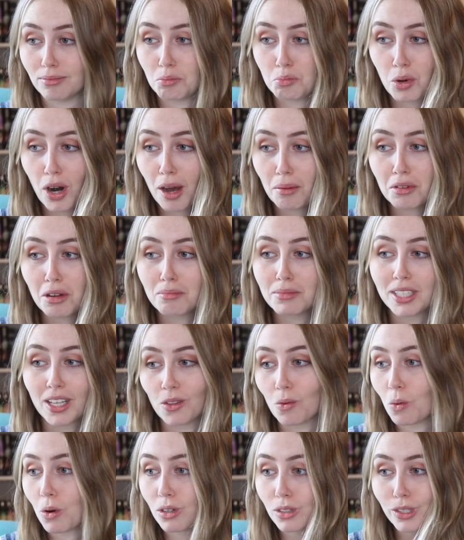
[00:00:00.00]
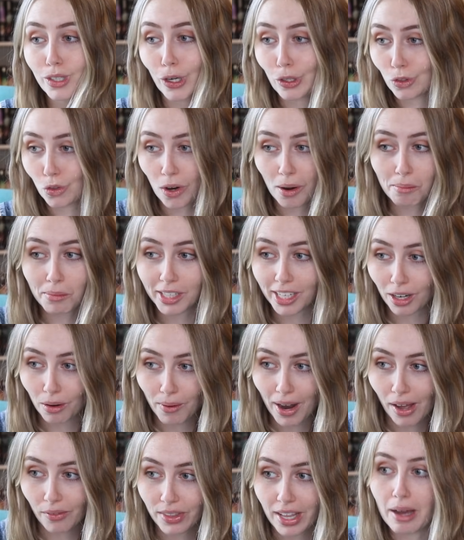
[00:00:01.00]
problems and the world starts crumbling
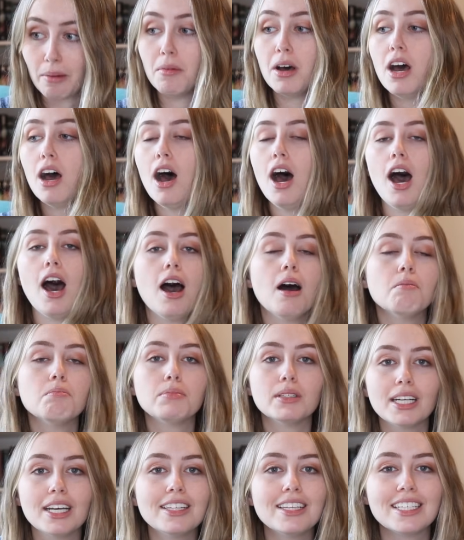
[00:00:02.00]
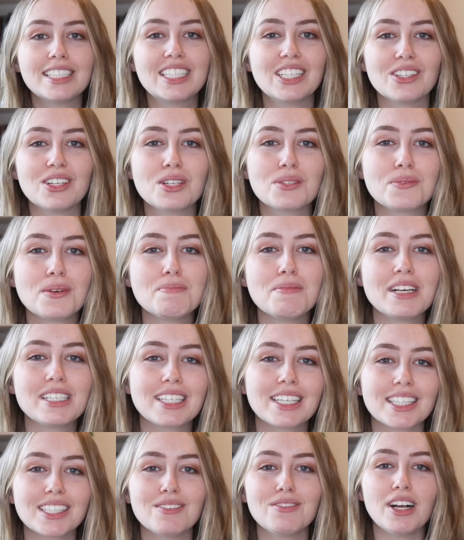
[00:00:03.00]
around them. Um, but in the series, we
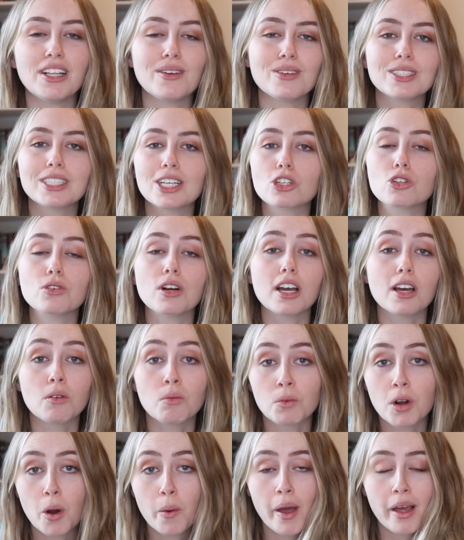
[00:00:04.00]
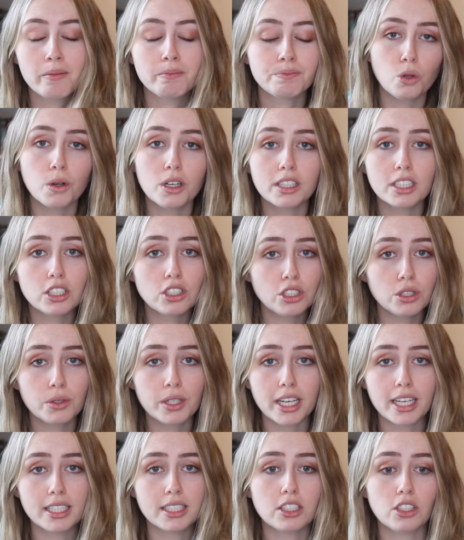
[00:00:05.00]
basically follow Citra and Rowan, who are these two
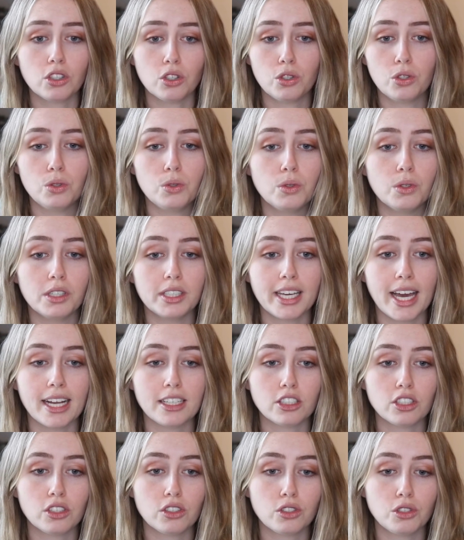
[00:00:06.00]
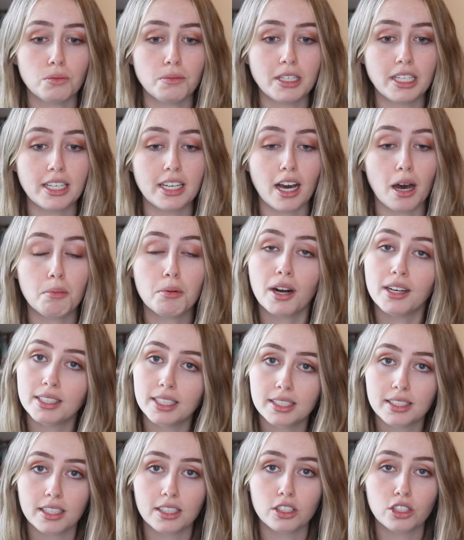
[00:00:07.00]
kids who get to be
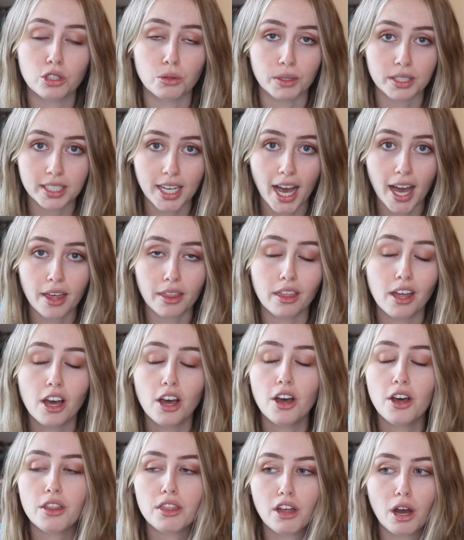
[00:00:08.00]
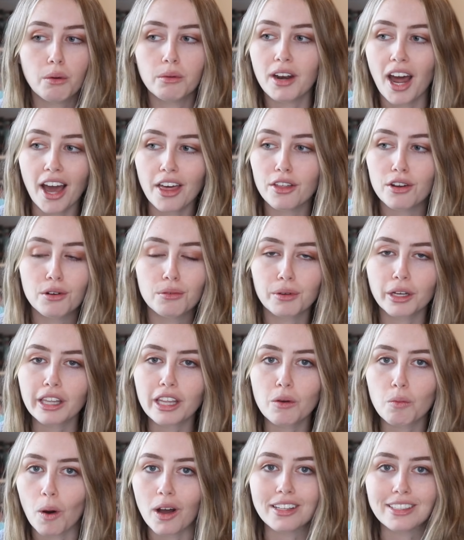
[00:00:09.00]
apprentices to a scythe, though neither
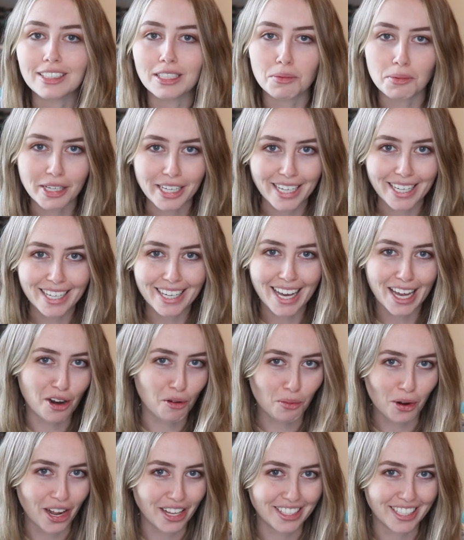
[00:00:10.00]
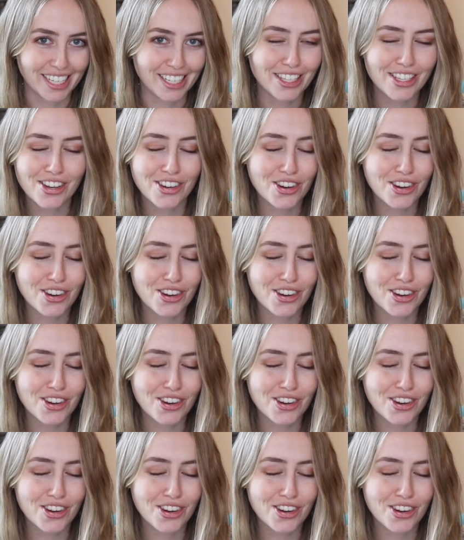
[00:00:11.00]
really want to be an apprentice.